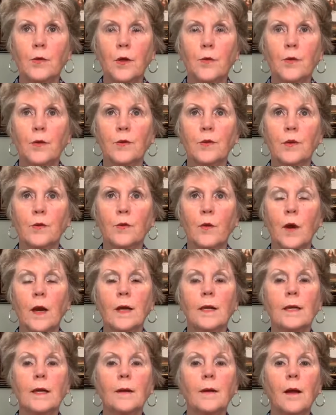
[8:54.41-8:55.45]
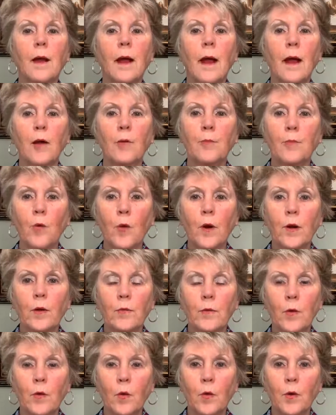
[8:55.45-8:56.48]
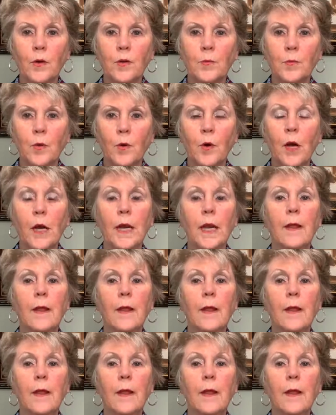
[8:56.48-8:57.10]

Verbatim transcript: there was a great outpouring of the Holy Spirit,